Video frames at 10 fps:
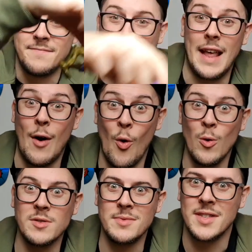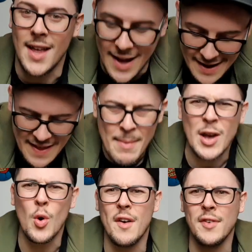How awesome is that? They made
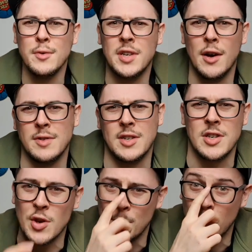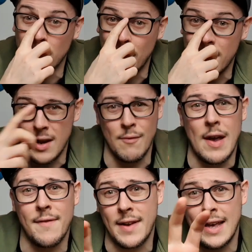quite a few turtles actually you could put in the bath, like Ray
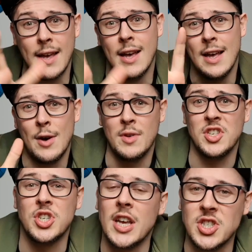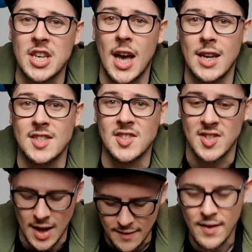Phillip with his changing colours and
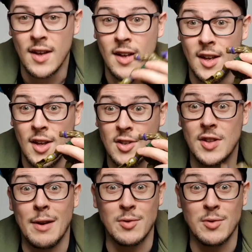stuff. So that was